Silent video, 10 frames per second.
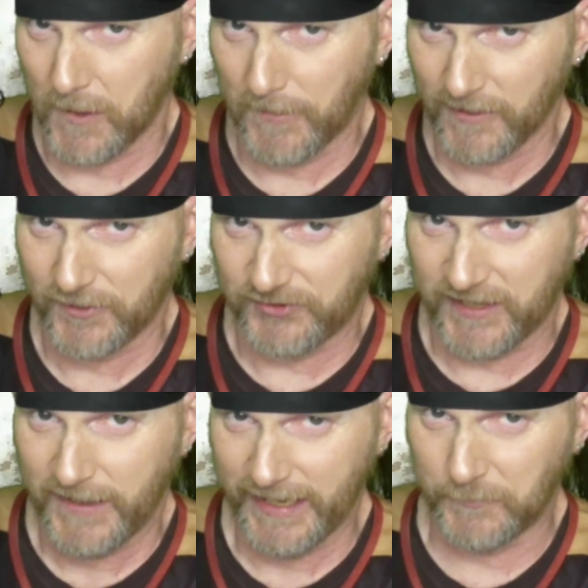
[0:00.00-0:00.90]

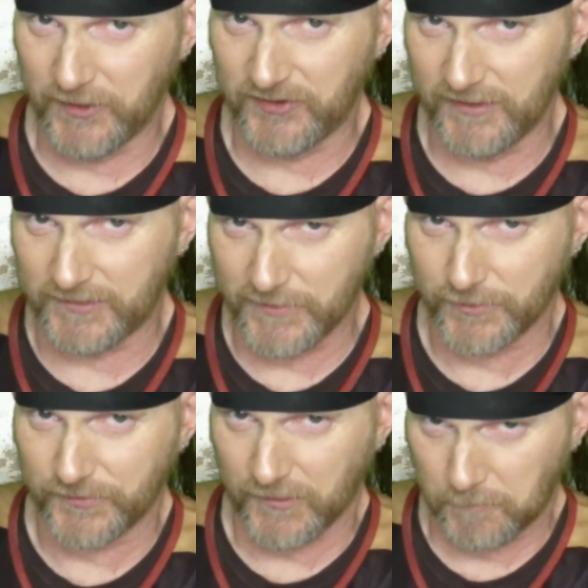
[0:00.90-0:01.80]
apology in which he
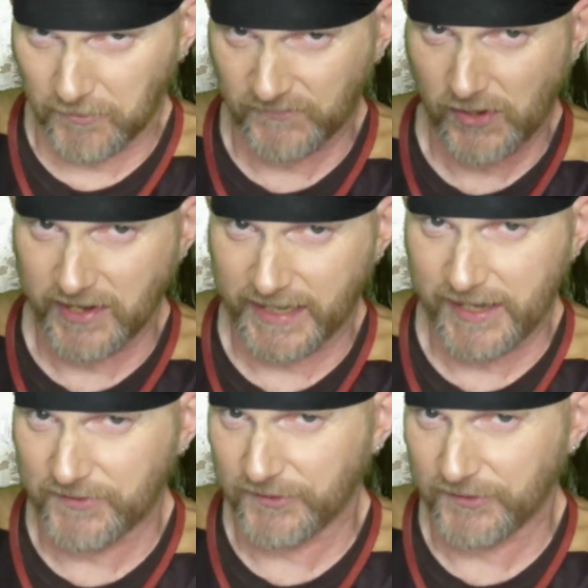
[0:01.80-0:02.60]
dithers and prevaricates